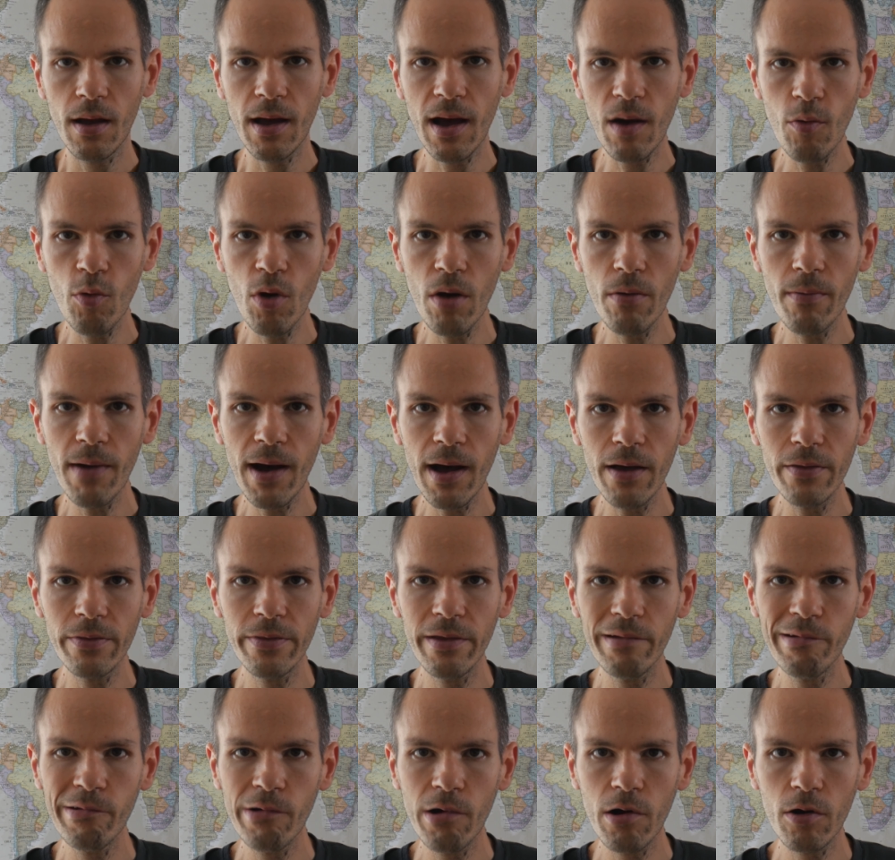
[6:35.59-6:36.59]
However,
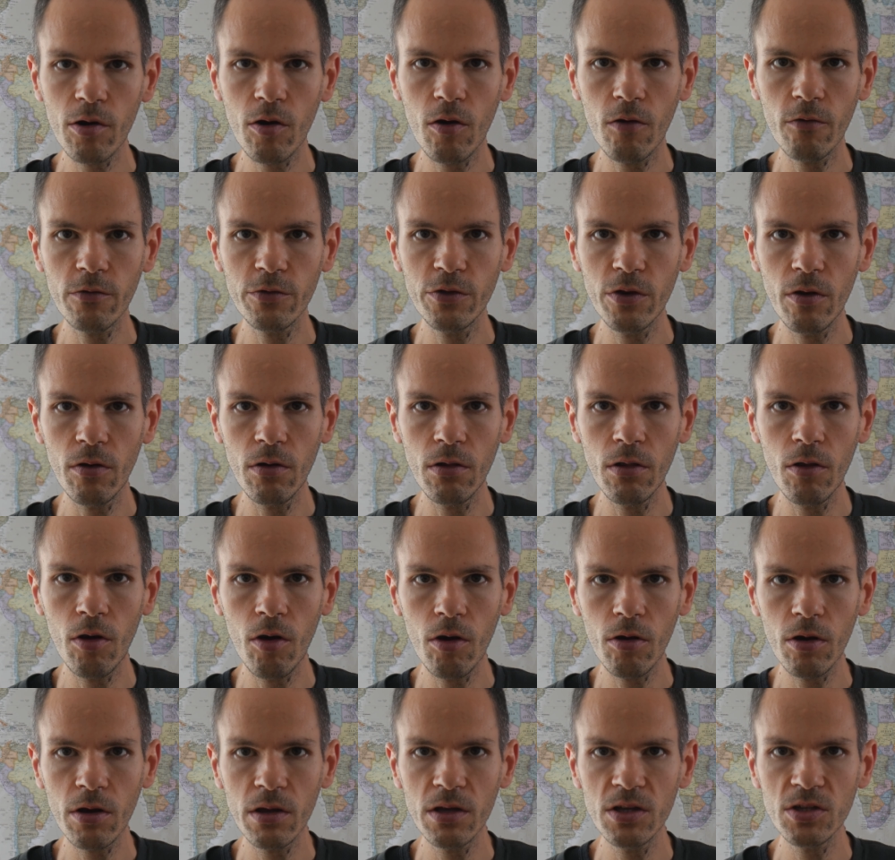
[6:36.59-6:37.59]
the work of John
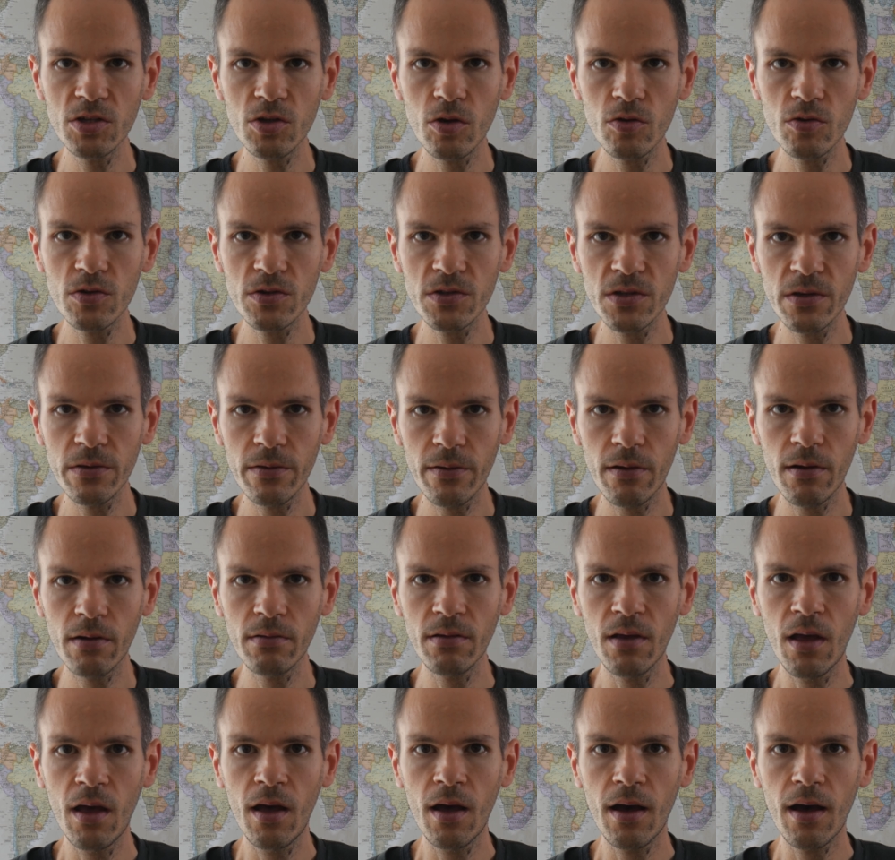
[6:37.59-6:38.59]
Locke is
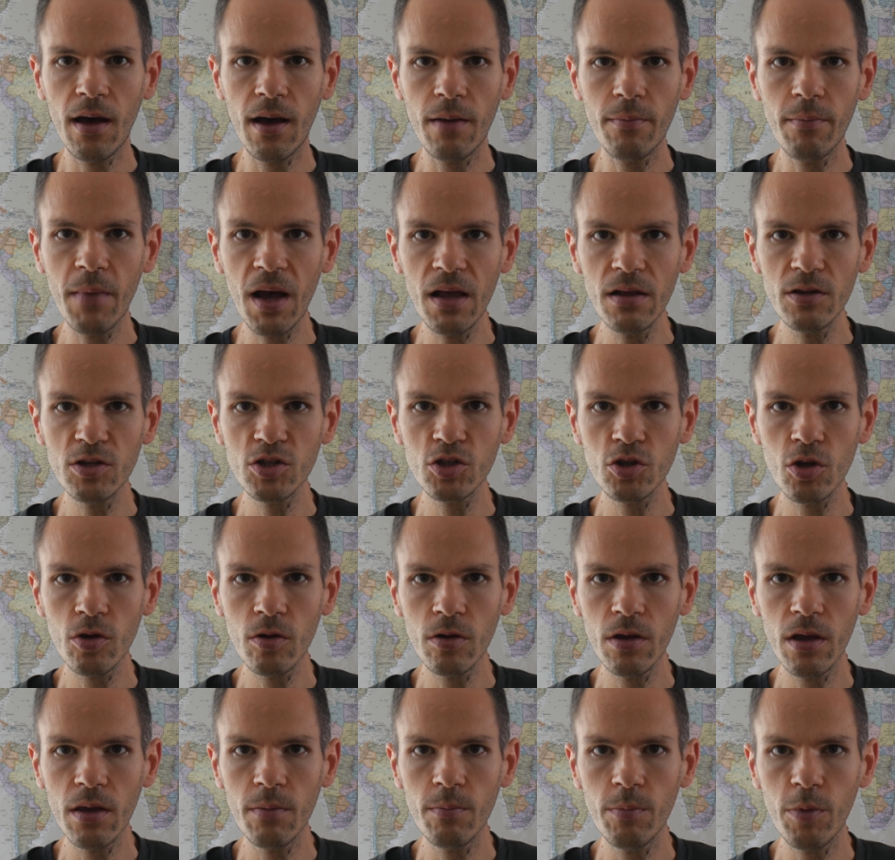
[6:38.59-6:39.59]
considered a
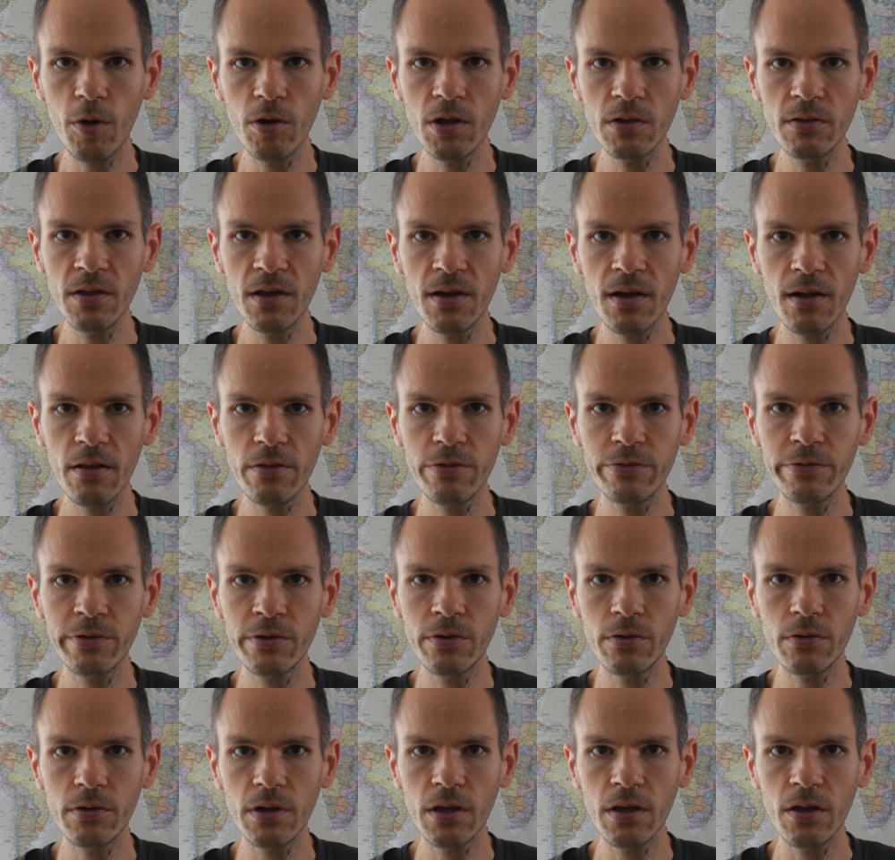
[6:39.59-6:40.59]
milestone in political
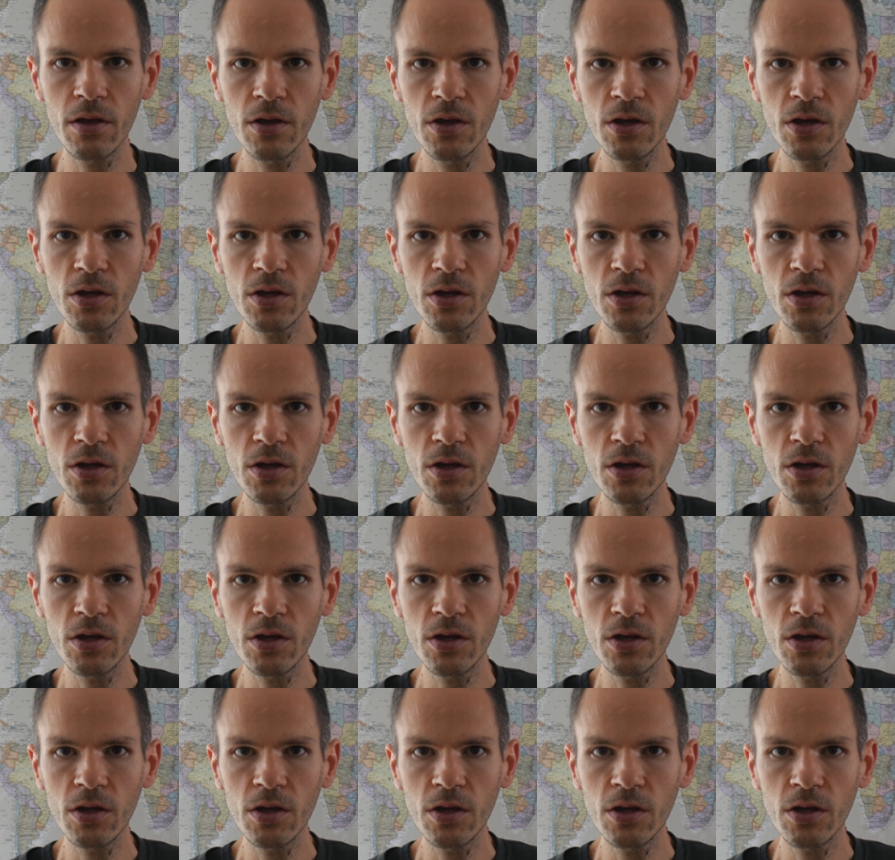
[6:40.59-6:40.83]
theory,